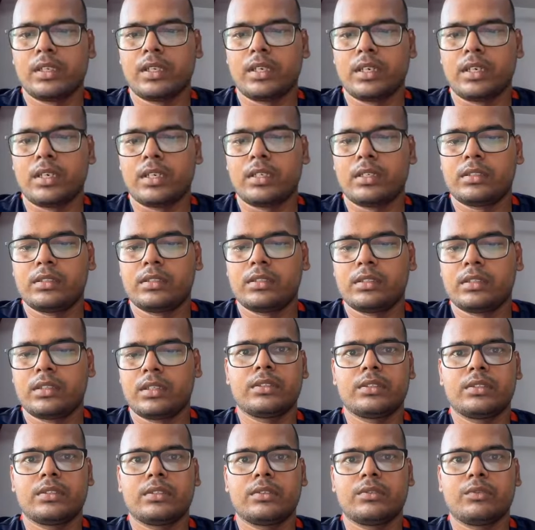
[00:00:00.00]
And
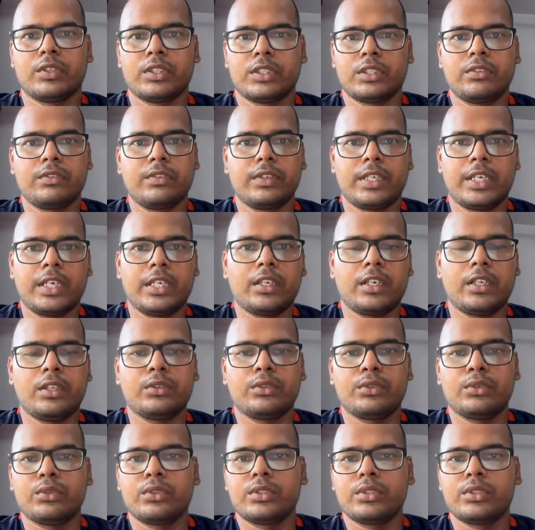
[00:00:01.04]
once we get all